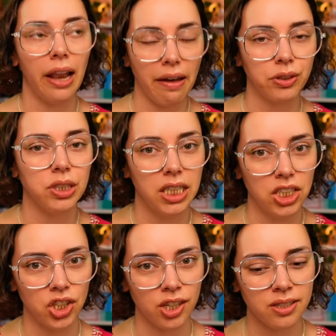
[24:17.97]
level
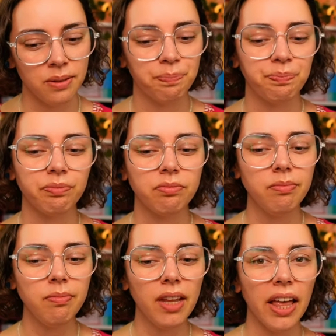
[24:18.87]
teachers
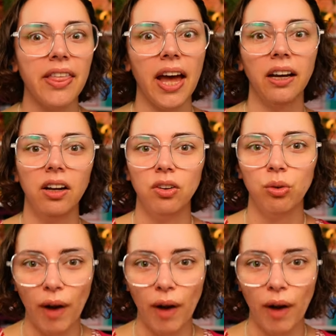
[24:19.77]
than